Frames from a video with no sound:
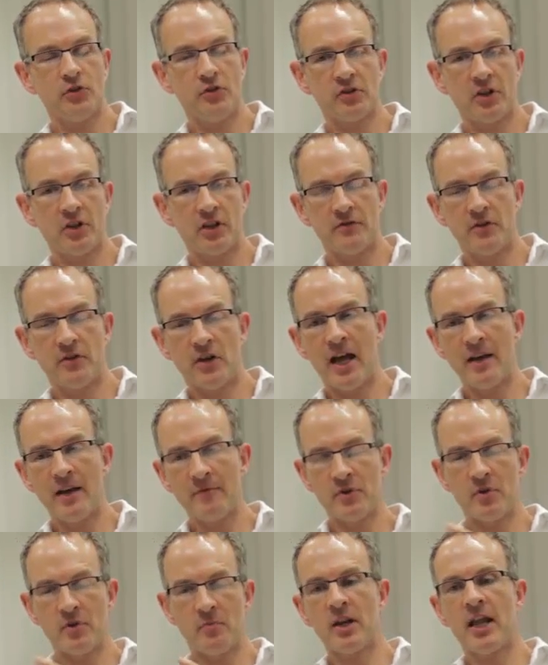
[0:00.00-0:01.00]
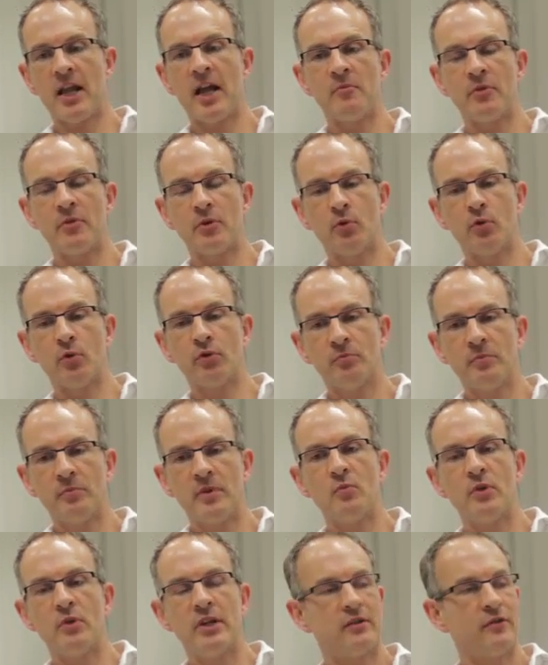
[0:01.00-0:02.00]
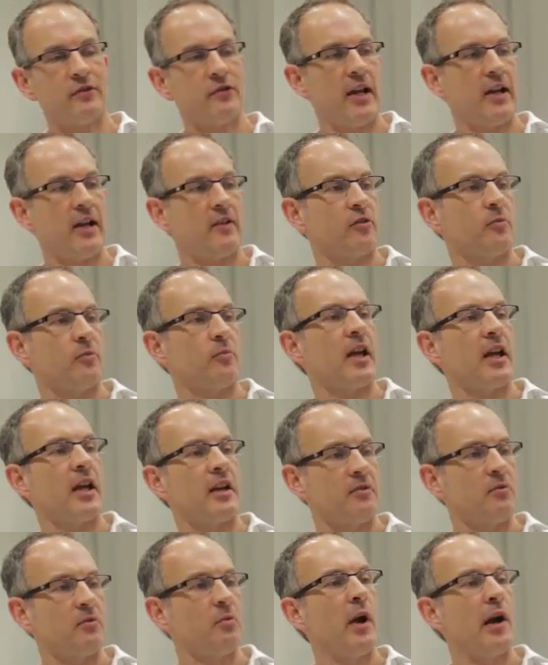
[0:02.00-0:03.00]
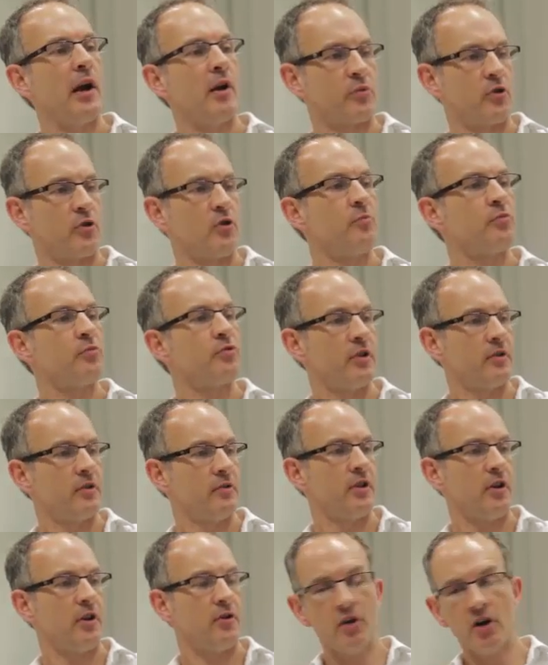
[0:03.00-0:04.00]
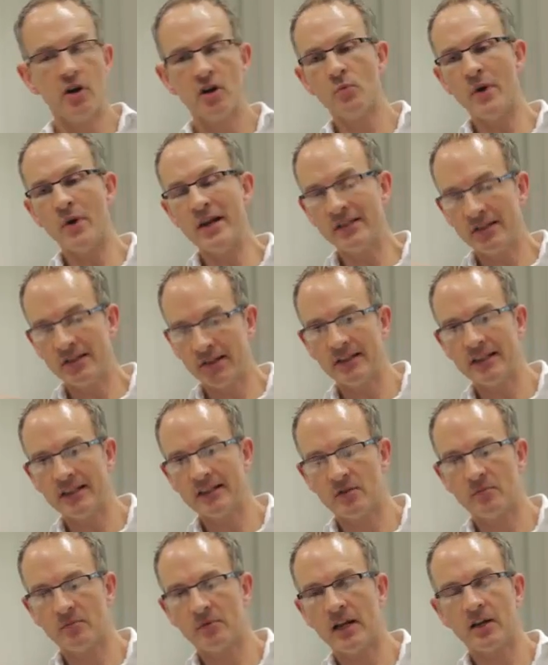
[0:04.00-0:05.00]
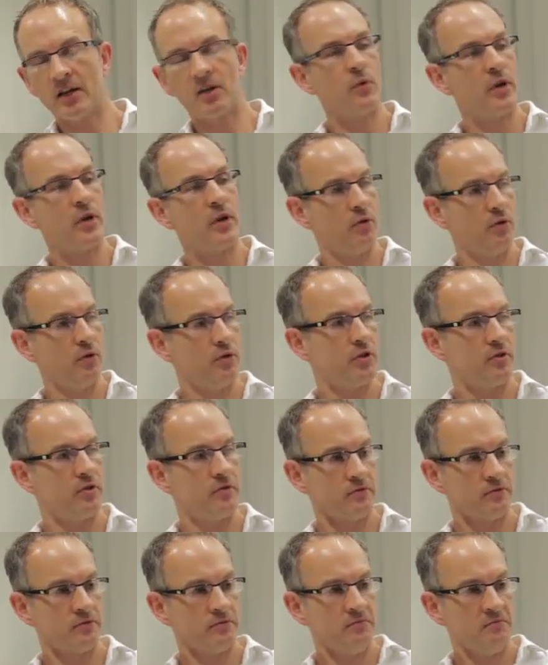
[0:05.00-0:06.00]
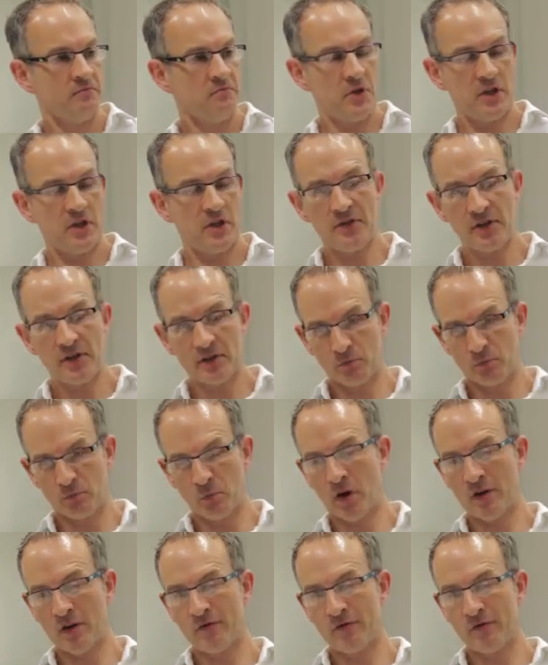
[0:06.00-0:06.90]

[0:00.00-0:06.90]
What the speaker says: So it's kind of having the plan, but also being willing to flex the plan where appropriate. Knowing when to stick to the plan and when not to. And I think